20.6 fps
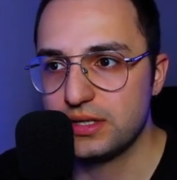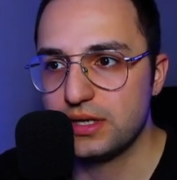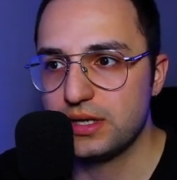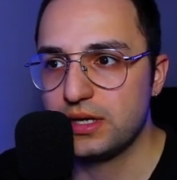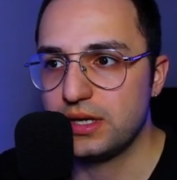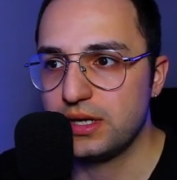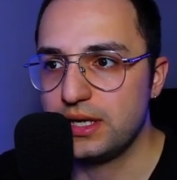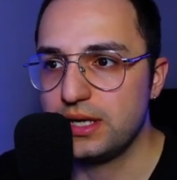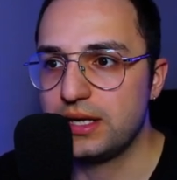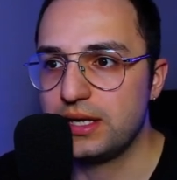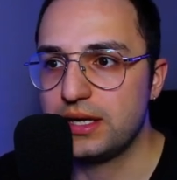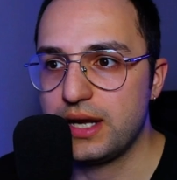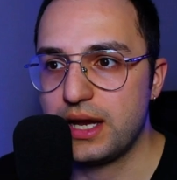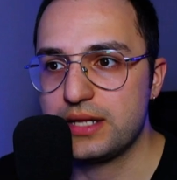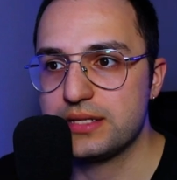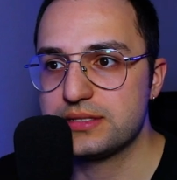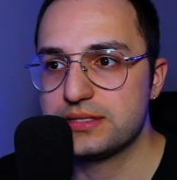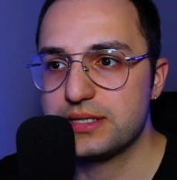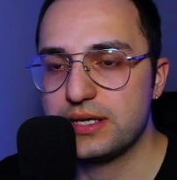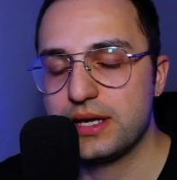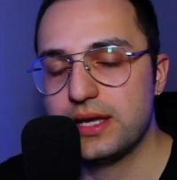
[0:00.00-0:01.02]
it
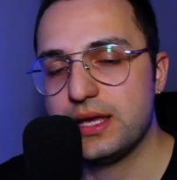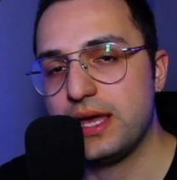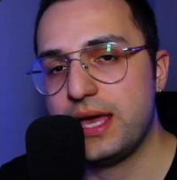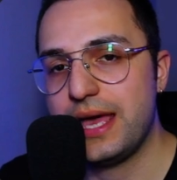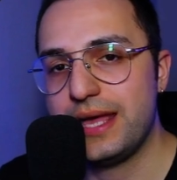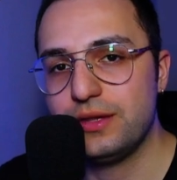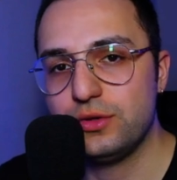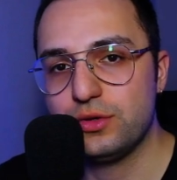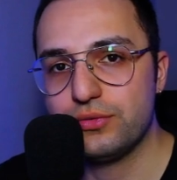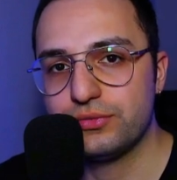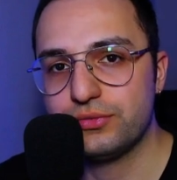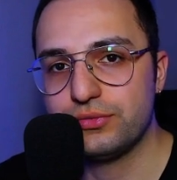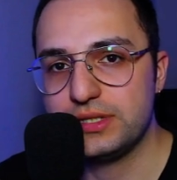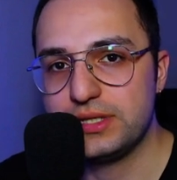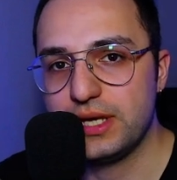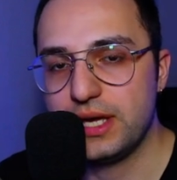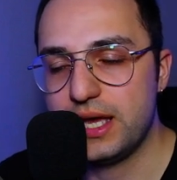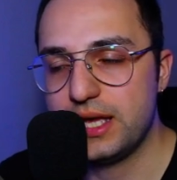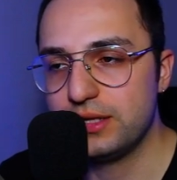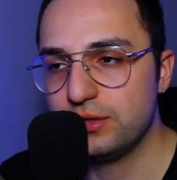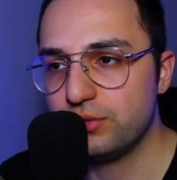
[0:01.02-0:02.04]
kinda end of
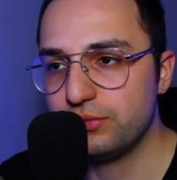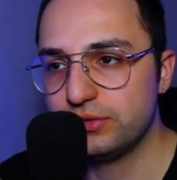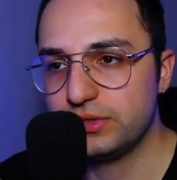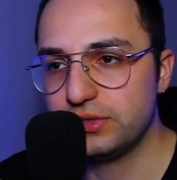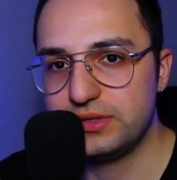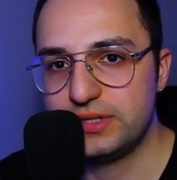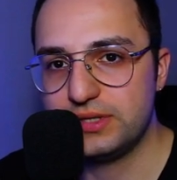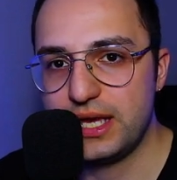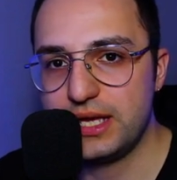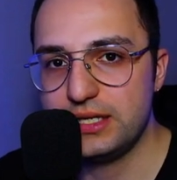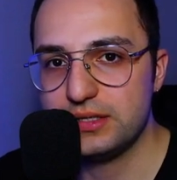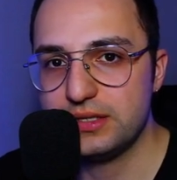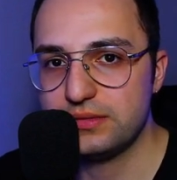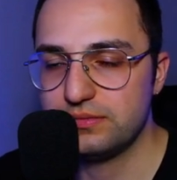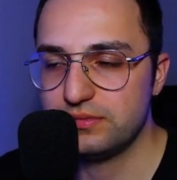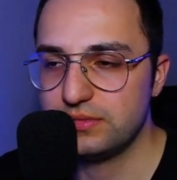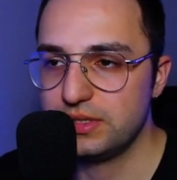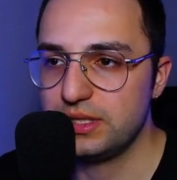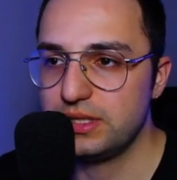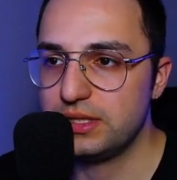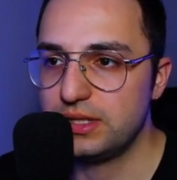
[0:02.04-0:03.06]
the day,
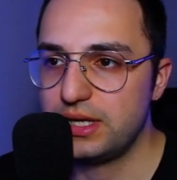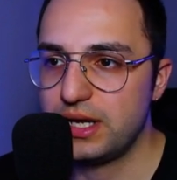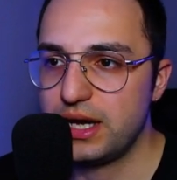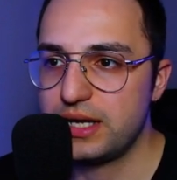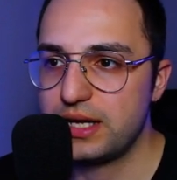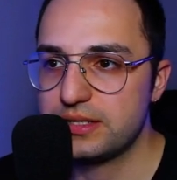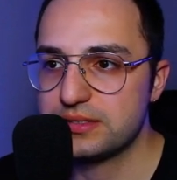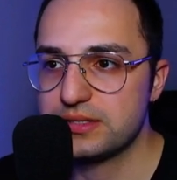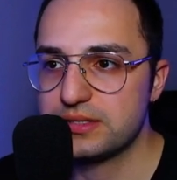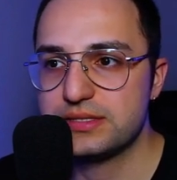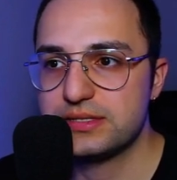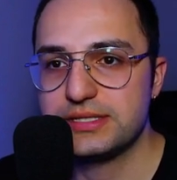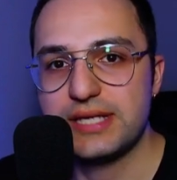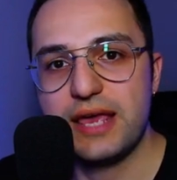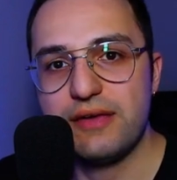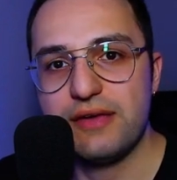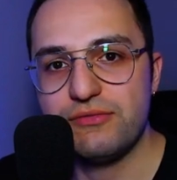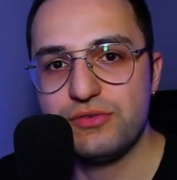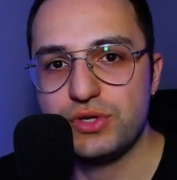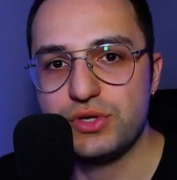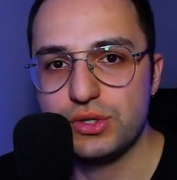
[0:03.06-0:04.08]
it kinda
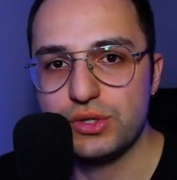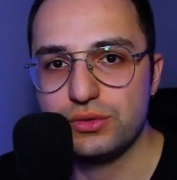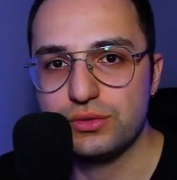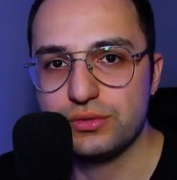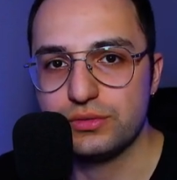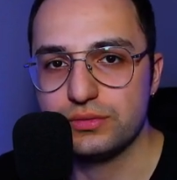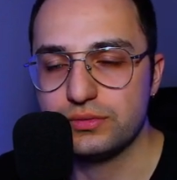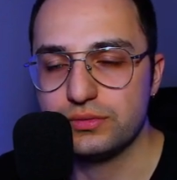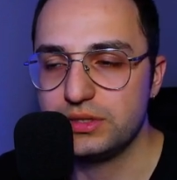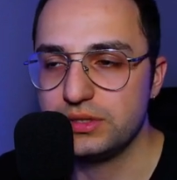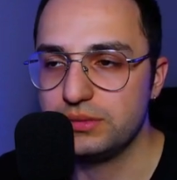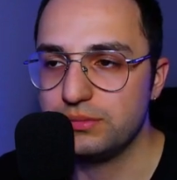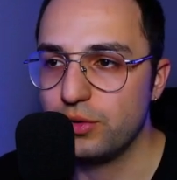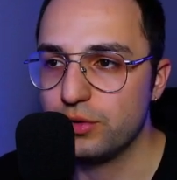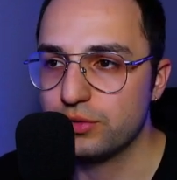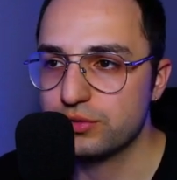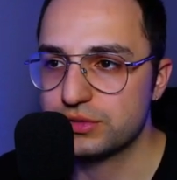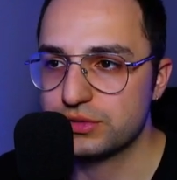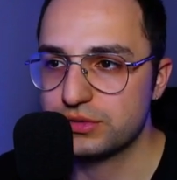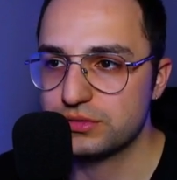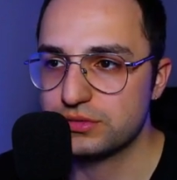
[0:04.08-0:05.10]
save you the
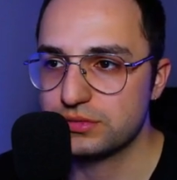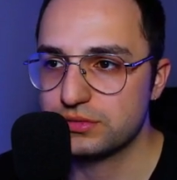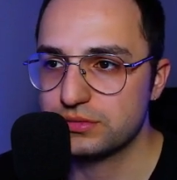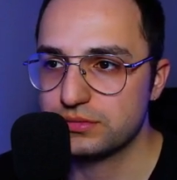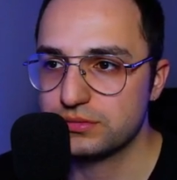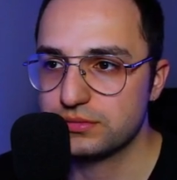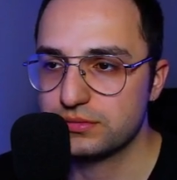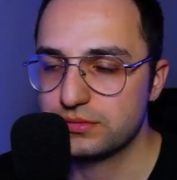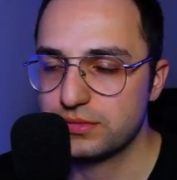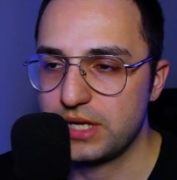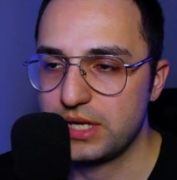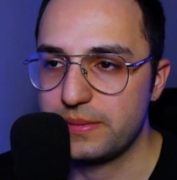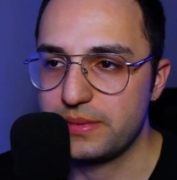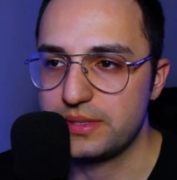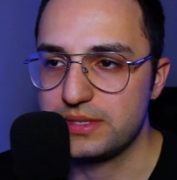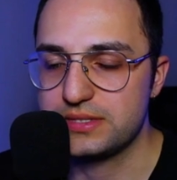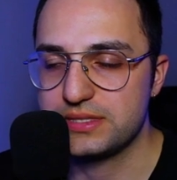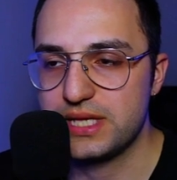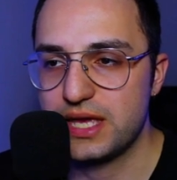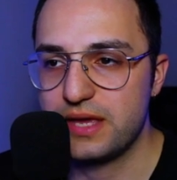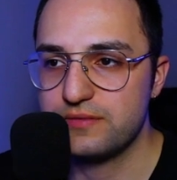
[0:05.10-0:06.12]
most. I mean,
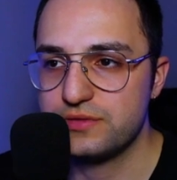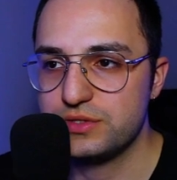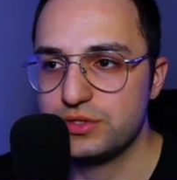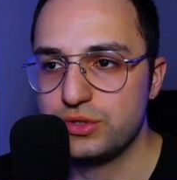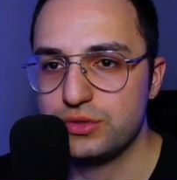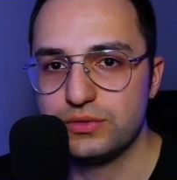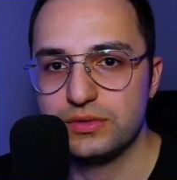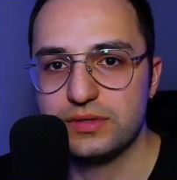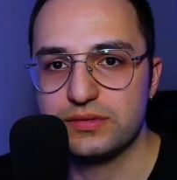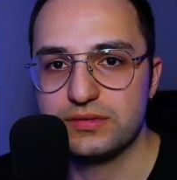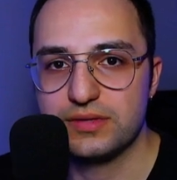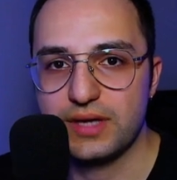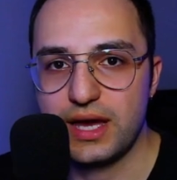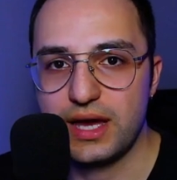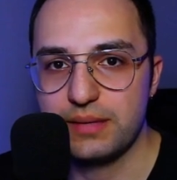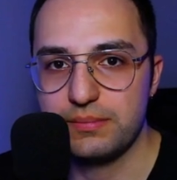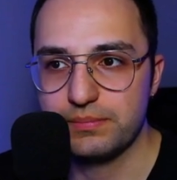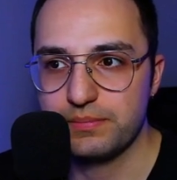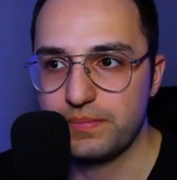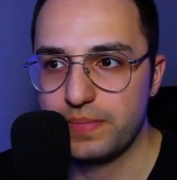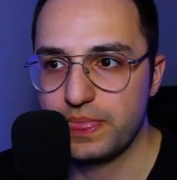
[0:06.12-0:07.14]
saves you the time.